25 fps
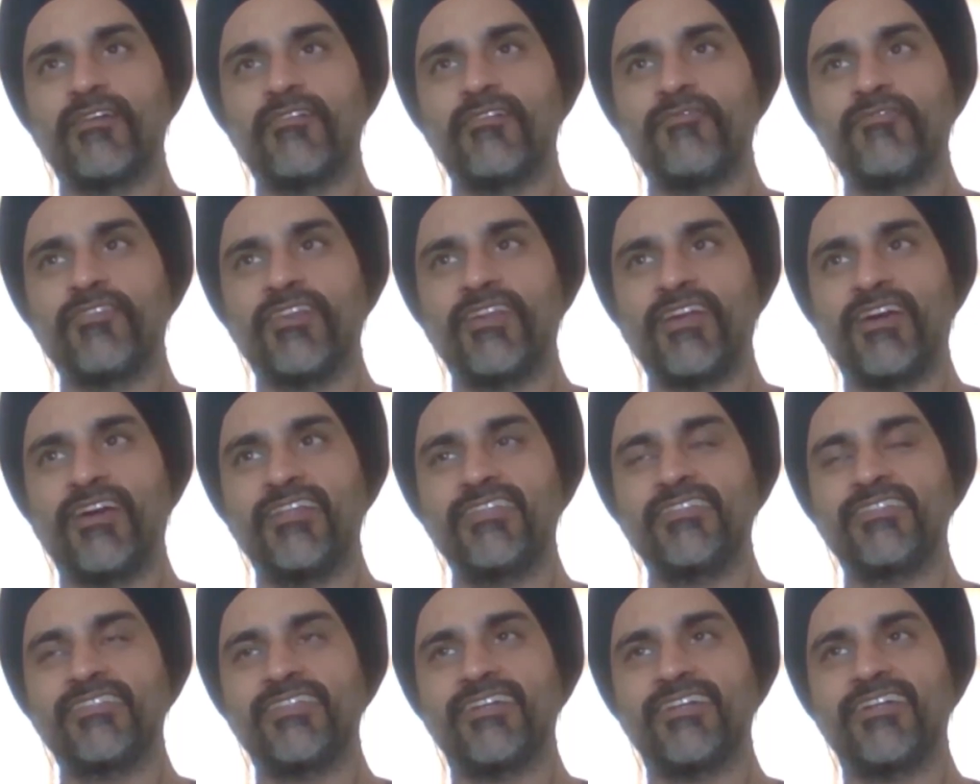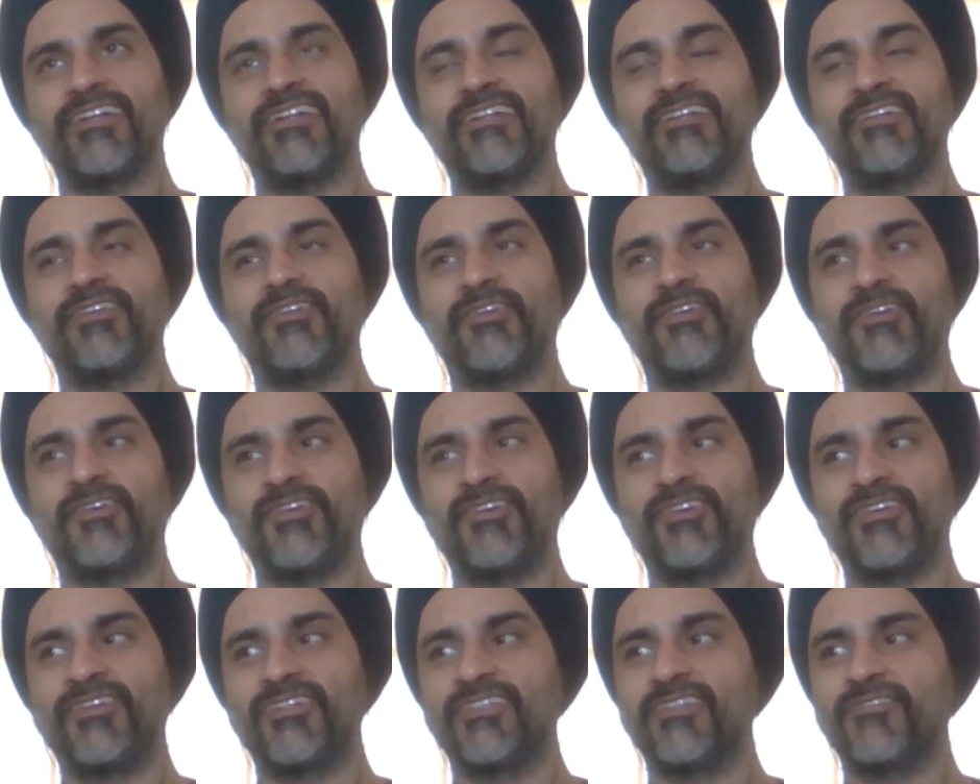finance head
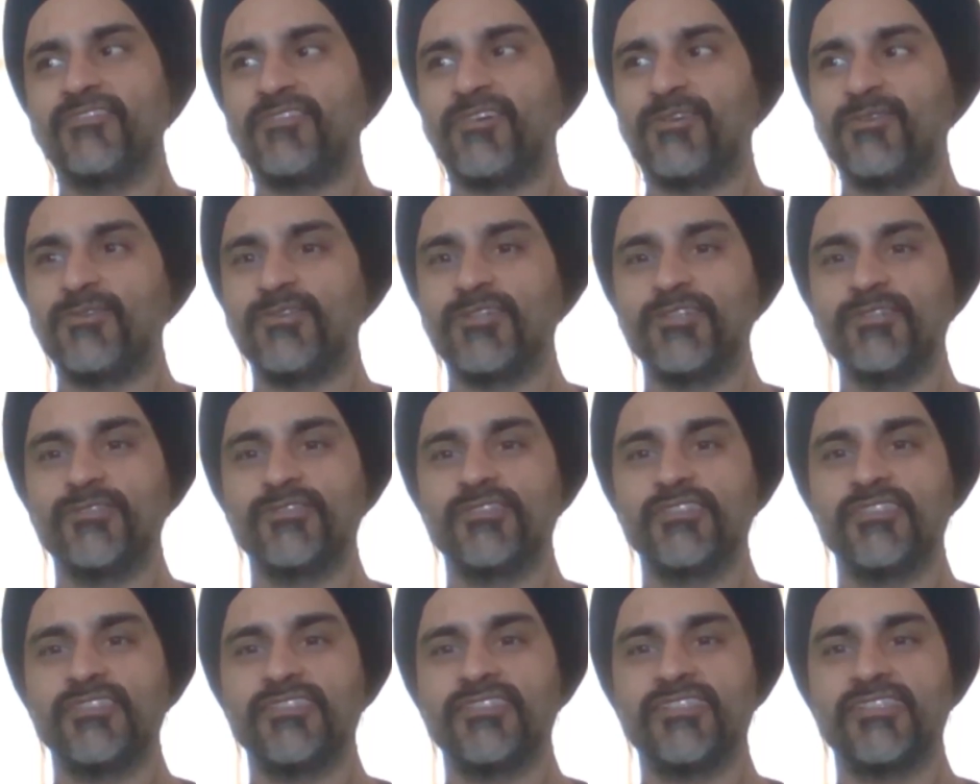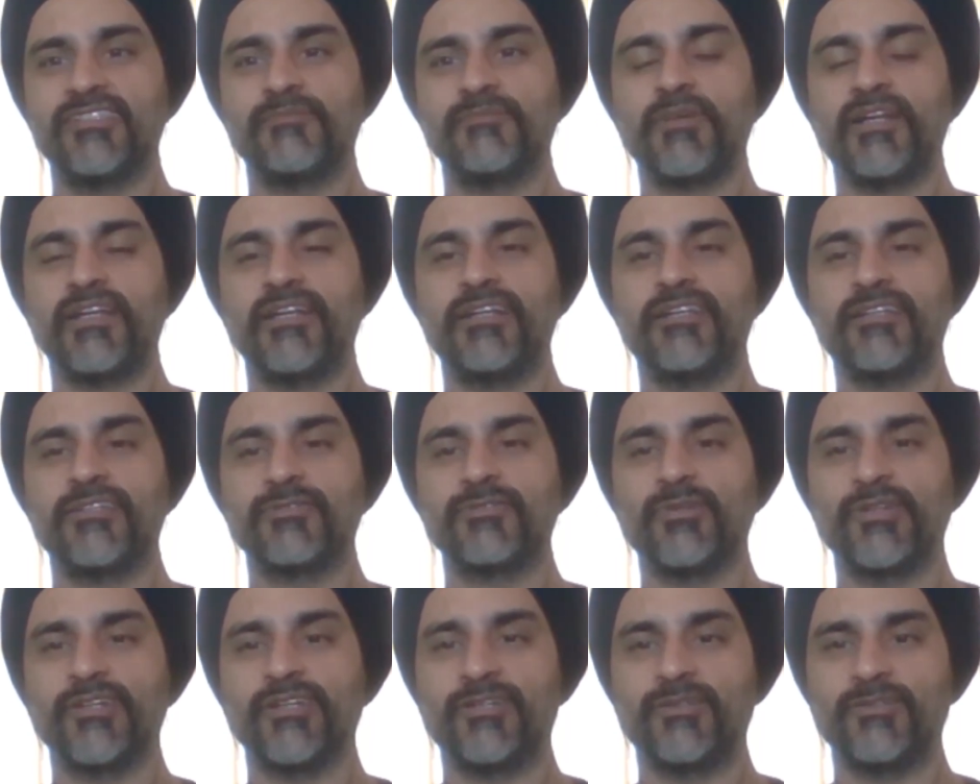or the founder usually says, my data is
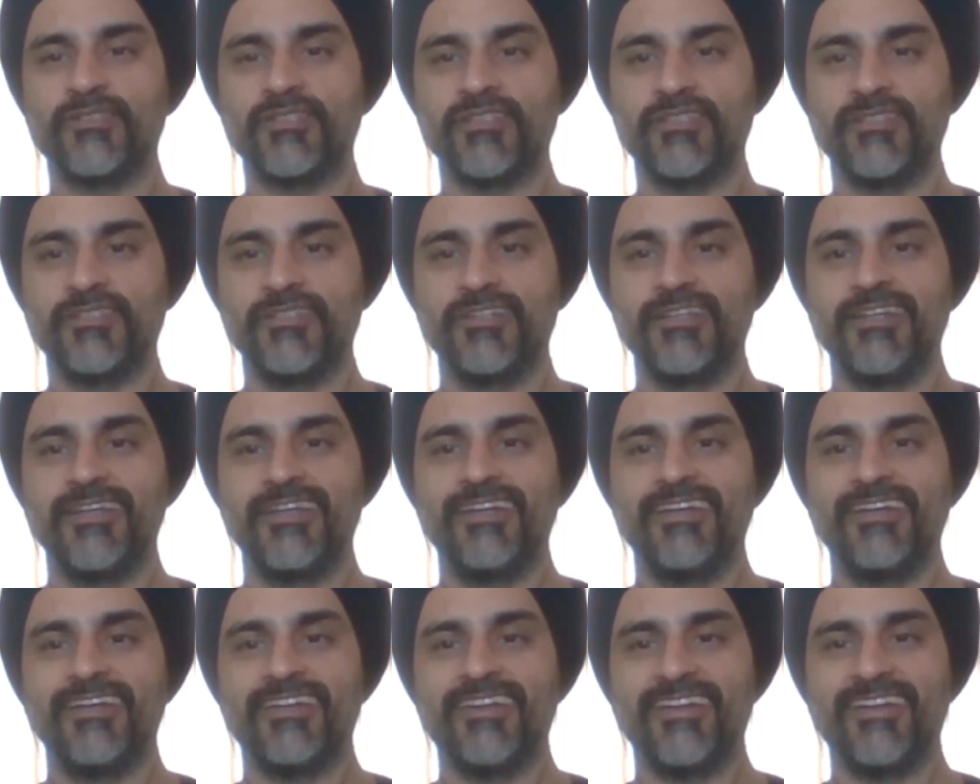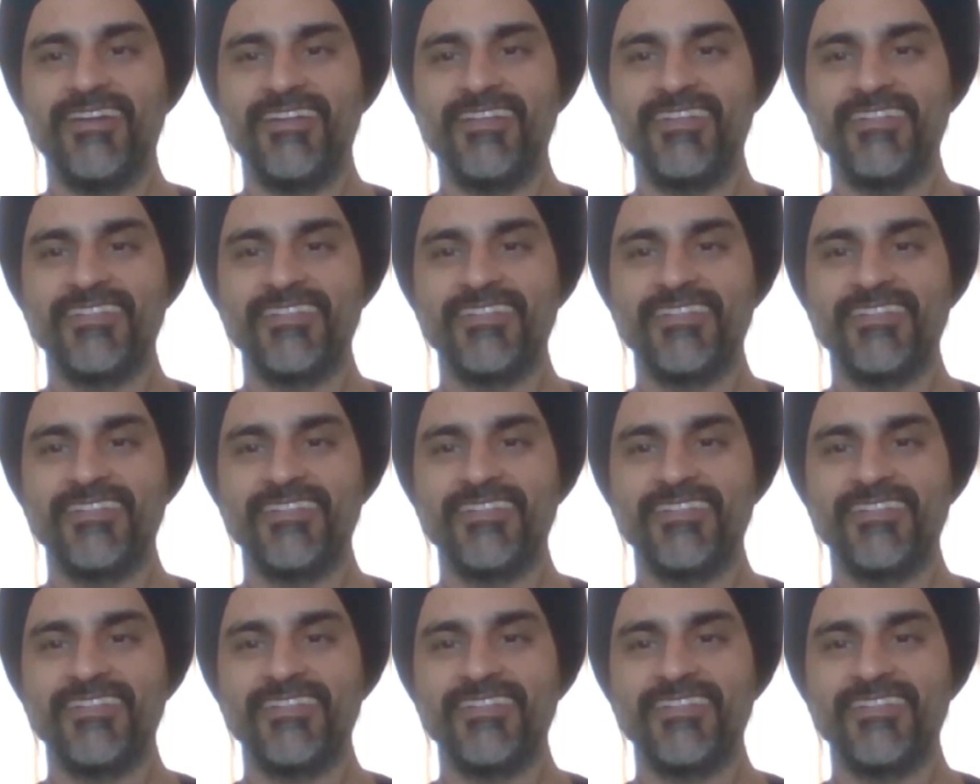going out, right?